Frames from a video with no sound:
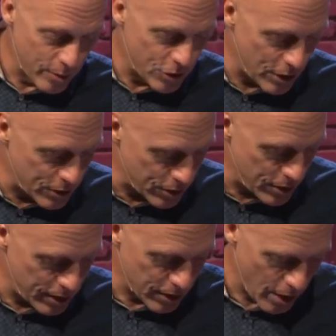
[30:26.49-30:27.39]
and Jesus
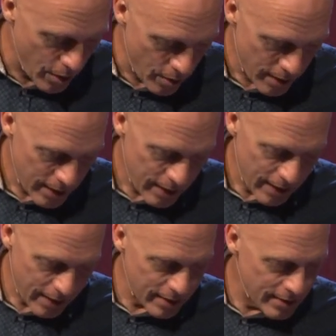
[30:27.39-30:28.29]
need to go
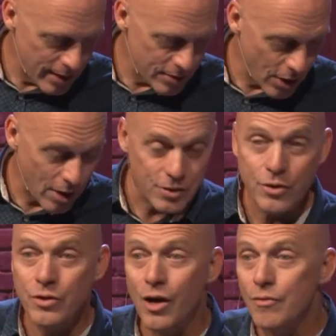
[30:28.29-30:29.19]
and talk to
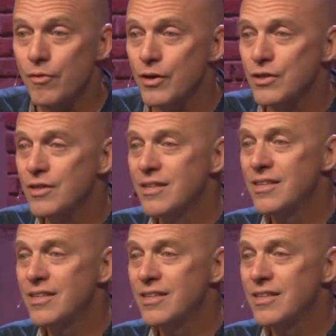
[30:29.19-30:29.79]
your conflict.